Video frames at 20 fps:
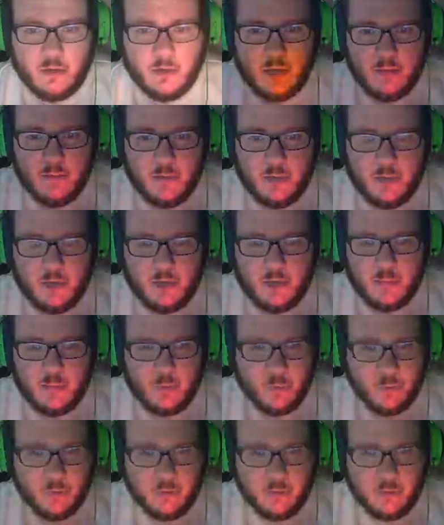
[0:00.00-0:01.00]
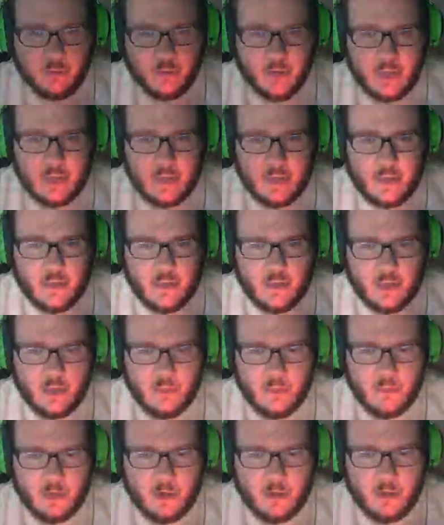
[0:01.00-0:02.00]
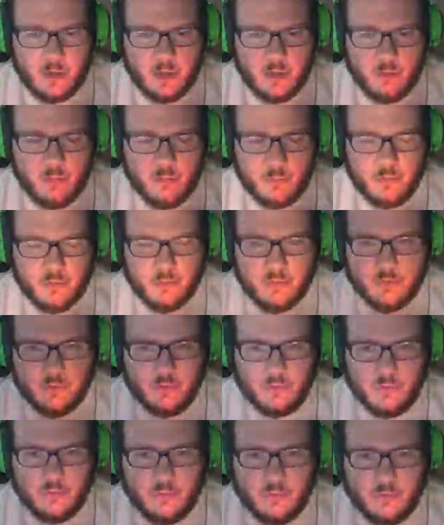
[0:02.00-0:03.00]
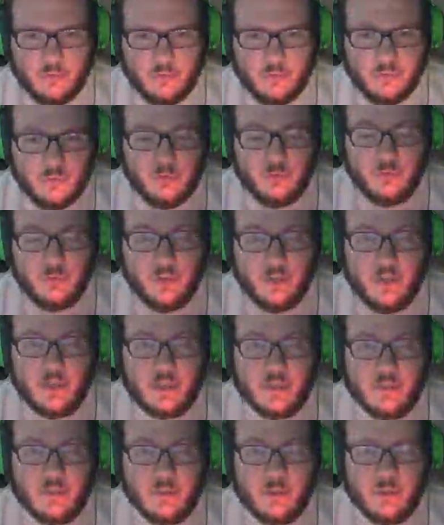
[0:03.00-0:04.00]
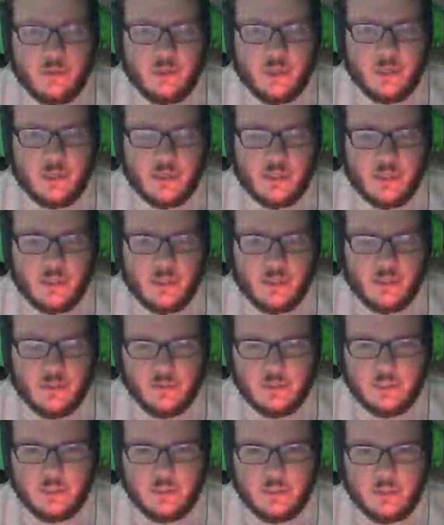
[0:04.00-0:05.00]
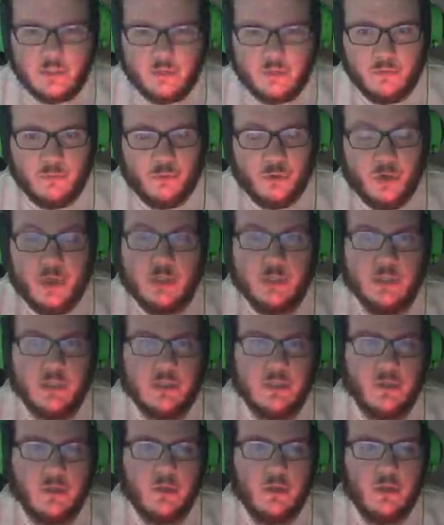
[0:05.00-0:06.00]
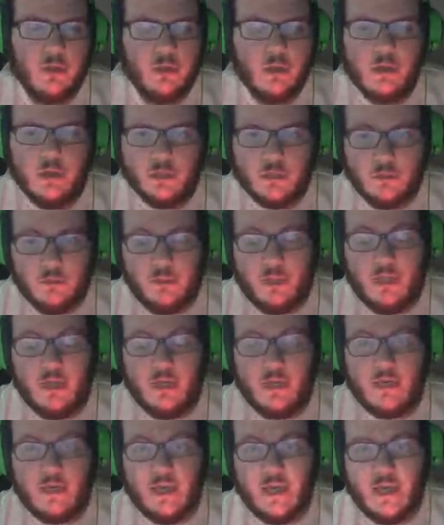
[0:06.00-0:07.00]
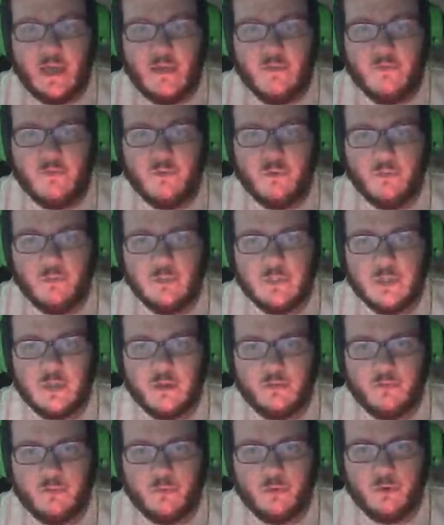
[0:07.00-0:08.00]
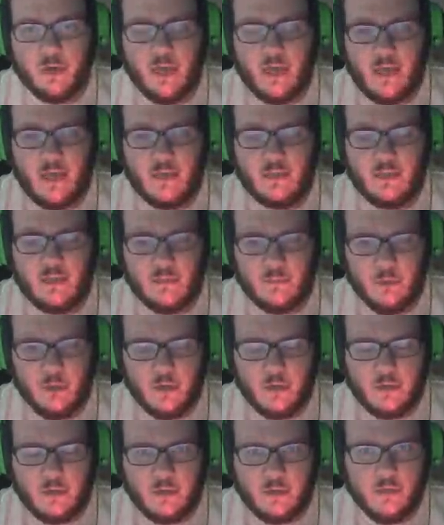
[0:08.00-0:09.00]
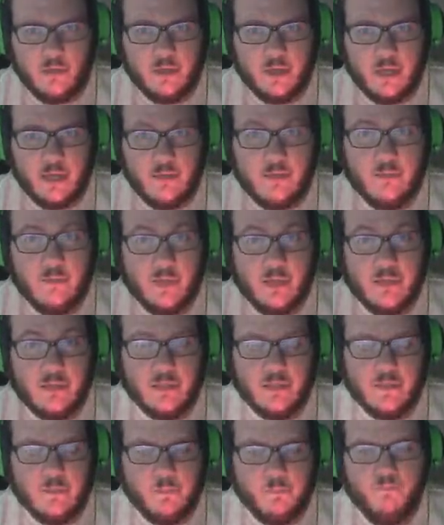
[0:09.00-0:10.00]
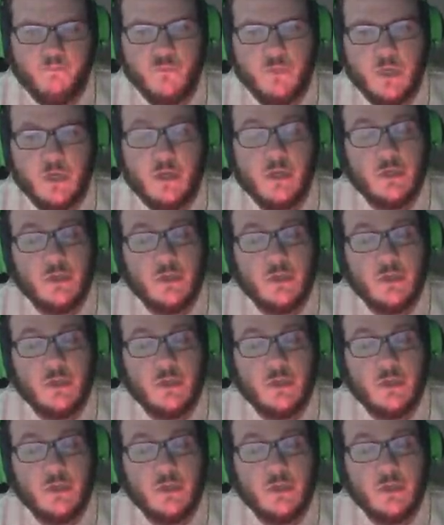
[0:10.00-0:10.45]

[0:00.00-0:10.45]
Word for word: i'm not going to be holding your hand i mean i'll help you through things but you guys you know this is your own project so they didn't have from software a team on it they only had the b team so